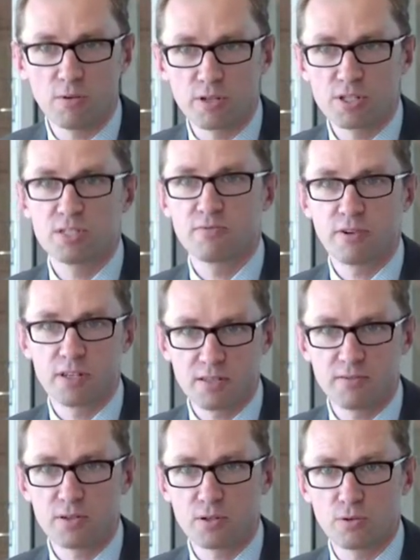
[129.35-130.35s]
which is very
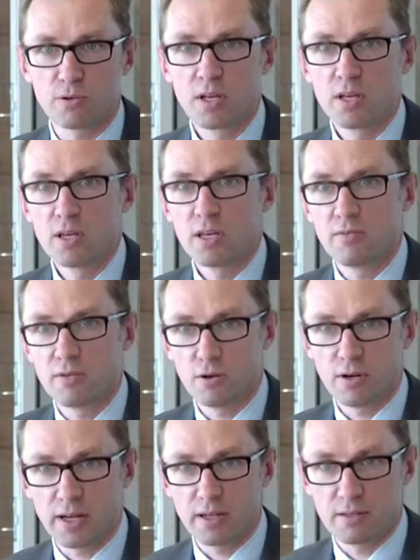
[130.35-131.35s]
difficult if
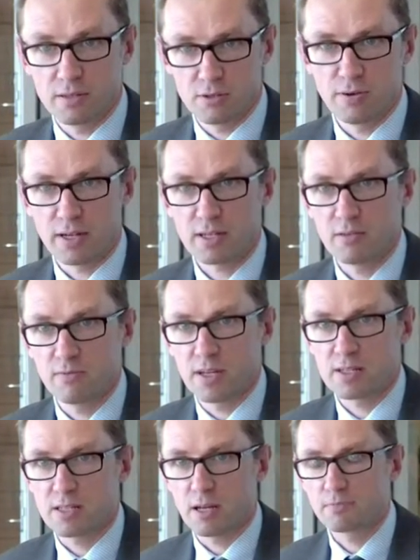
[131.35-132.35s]
you're a direct
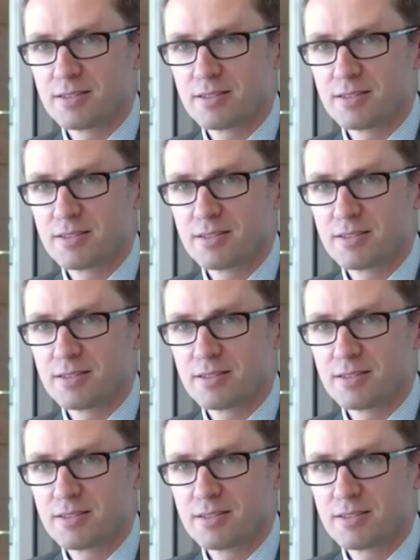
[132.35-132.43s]
investor.